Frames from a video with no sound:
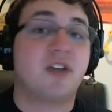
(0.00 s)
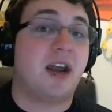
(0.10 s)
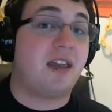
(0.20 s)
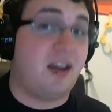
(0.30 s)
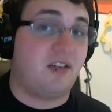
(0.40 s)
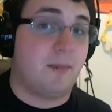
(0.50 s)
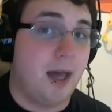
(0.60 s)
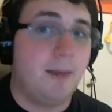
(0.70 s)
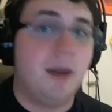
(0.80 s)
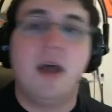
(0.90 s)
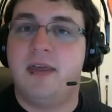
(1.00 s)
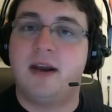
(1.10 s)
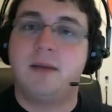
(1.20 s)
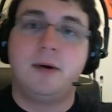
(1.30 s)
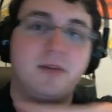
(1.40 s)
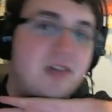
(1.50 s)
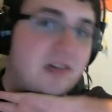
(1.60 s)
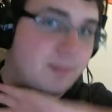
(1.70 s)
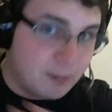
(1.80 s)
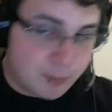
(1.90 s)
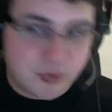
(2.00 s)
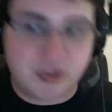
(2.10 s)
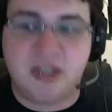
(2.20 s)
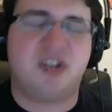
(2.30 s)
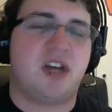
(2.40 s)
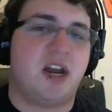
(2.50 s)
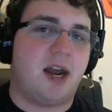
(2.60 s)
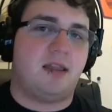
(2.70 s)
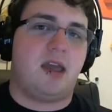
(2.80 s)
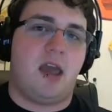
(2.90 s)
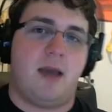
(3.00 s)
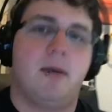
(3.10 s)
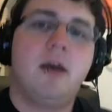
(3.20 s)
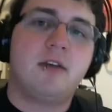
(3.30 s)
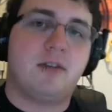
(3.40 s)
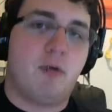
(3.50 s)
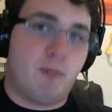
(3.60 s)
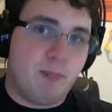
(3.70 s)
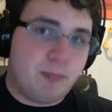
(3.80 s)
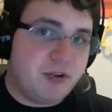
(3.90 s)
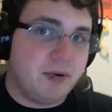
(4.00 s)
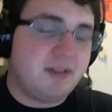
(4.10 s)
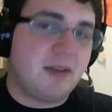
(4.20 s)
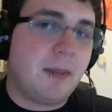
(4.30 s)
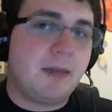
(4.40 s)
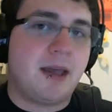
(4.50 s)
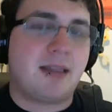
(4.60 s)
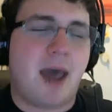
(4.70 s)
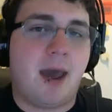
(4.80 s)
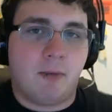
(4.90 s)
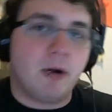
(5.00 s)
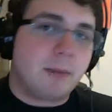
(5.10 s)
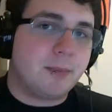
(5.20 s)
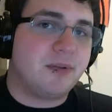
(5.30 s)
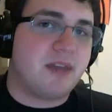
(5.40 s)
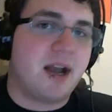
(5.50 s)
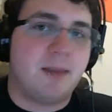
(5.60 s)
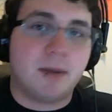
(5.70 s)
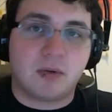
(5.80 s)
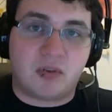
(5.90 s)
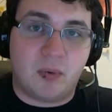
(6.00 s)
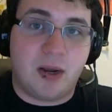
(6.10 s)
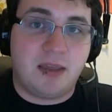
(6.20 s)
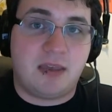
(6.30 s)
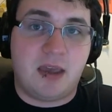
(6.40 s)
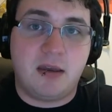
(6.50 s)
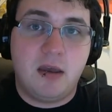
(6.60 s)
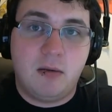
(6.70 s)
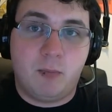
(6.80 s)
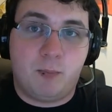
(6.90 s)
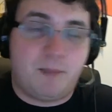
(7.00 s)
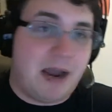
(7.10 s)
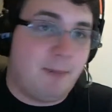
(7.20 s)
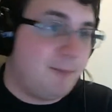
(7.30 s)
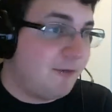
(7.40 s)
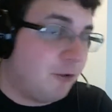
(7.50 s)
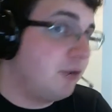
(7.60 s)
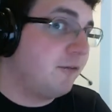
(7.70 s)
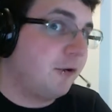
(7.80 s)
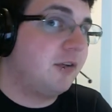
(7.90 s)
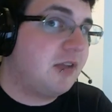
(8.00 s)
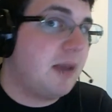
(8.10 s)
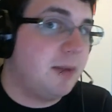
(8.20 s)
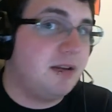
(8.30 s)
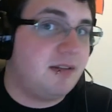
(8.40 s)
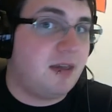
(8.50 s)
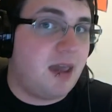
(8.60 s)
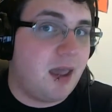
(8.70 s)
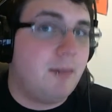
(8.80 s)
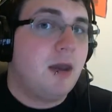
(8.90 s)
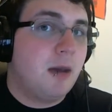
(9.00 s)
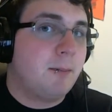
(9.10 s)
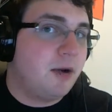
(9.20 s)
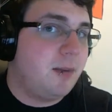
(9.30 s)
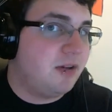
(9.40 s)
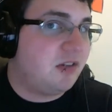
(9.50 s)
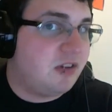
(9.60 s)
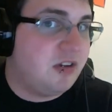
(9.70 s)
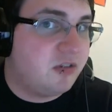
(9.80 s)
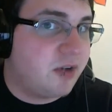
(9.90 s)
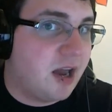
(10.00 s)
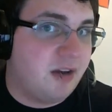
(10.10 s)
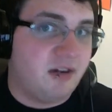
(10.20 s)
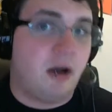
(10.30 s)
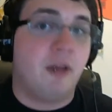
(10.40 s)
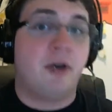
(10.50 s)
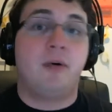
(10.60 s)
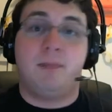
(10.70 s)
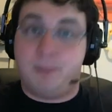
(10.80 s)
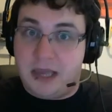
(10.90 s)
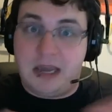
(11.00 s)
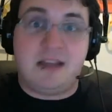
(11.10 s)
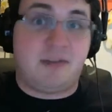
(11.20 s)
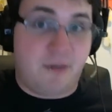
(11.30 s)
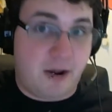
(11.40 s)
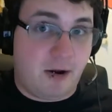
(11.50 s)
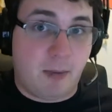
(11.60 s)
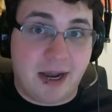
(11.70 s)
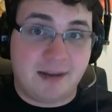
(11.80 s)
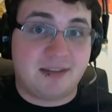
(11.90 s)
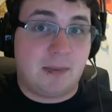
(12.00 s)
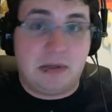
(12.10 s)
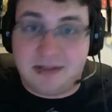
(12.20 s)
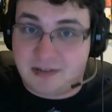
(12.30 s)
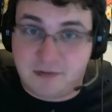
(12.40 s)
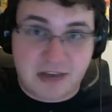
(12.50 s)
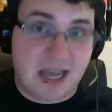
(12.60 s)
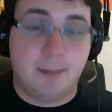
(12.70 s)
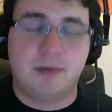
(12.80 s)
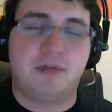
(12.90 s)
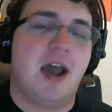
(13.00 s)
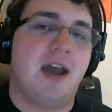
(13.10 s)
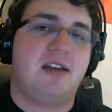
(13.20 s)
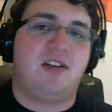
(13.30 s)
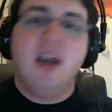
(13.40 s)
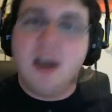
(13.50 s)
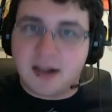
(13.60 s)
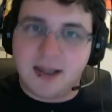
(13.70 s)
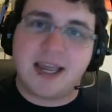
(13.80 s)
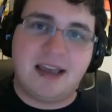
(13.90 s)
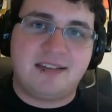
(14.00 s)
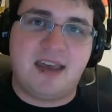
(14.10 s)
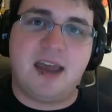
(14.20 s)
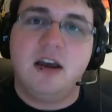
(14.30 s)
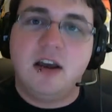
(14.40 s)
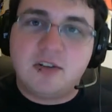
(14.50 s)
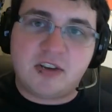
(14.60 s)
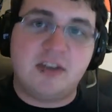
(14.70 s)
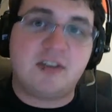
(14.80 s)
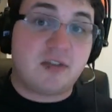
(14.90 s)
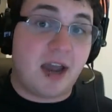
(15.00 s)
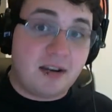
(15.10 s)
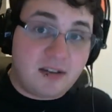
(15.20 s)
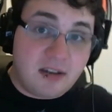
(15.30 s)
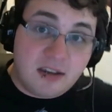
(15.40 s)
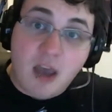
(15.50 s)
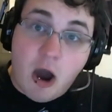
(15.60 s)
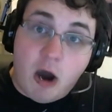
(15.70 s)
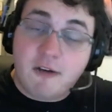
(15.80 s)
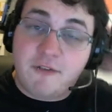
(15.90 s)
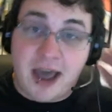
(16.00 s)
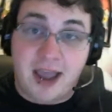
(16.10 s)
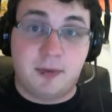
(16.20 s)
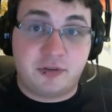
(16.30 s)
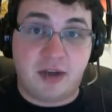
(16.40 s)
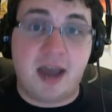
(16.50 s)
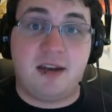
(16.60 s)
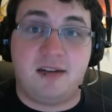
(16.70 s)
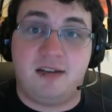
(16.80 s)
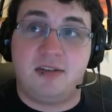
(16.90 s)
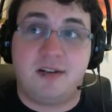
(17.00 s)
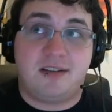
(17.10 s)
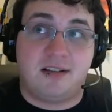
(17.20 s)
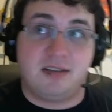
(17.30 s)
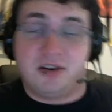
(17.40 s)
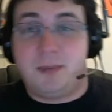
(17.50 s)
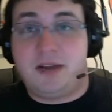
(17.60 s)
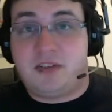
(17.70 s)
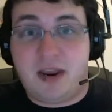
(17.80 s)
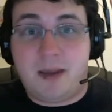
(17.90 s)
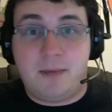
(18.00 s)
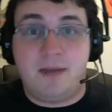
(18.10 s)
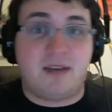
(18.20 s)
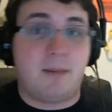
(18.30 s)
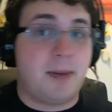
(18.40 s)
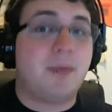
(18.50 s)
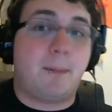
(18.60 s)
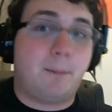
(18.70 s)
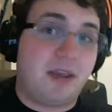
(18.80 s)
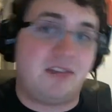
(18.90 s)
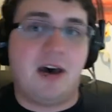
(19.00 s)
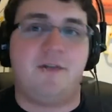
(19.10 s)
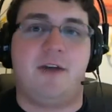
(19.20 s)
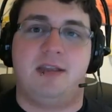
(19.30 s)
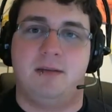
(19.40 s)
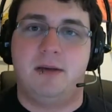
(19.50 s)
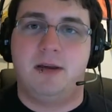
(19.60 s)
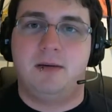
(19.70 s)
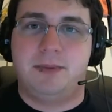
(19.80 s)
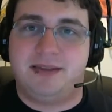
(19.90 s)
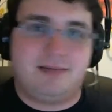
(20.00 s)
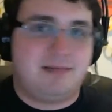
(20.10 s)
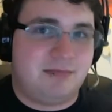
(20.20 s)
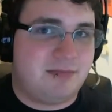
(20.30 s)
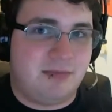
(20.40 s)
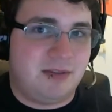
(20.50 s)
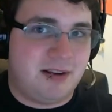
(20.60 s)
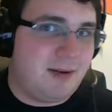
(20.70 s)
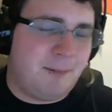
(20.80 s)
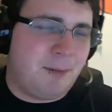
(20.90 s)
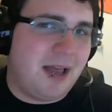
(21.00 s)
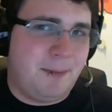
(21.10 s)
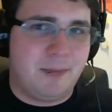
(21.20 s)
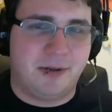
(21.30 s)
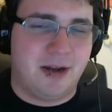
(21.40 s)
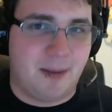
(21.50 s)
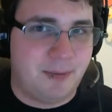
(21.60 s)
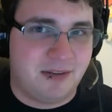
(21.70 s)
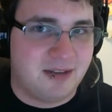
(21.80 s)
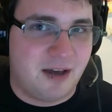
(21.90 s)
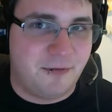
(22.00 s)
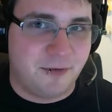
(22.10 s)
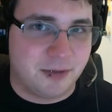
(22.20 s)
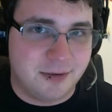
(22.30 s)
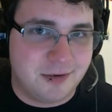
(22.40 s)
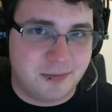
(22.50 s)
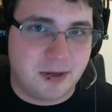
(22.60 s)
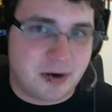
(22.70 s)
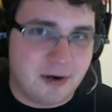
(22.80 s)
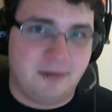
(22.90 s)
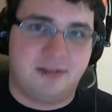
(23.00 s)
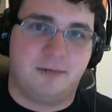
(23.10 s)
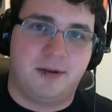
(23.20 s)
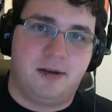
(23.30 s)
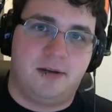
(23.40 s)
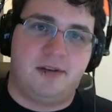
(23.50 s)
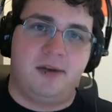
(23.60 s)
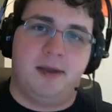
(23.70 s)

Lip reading: catch him up, then Amumu's just completely shut out of the game. So doing something like that where Amumu's not going to be able to do anything before the first 10 minutes of the game, pretty much a cheese strategy. Although it's very wide accepted and it's a viable strategy, like I said, cheese strategies are viable strategies. They're just a little bit cheap, and some people get pissed off at them. But a lot of people are going to get pissed off if you lose, regardless of what you're doing.